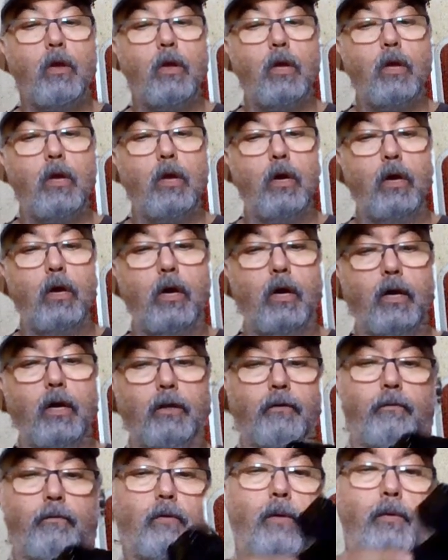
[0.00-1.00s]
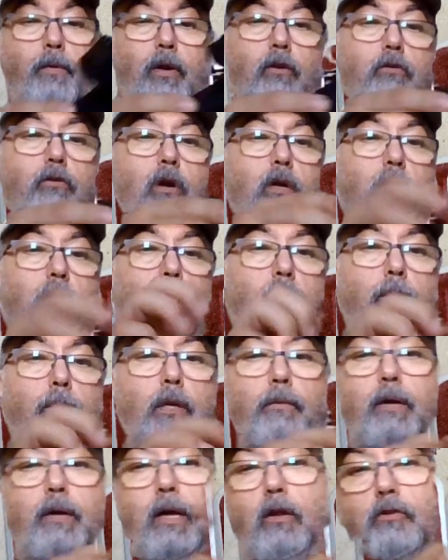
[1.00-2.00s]
I want to talk a little bit about
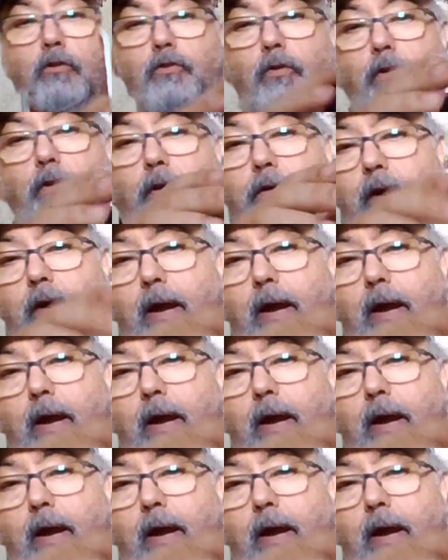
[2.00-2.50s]
also the grip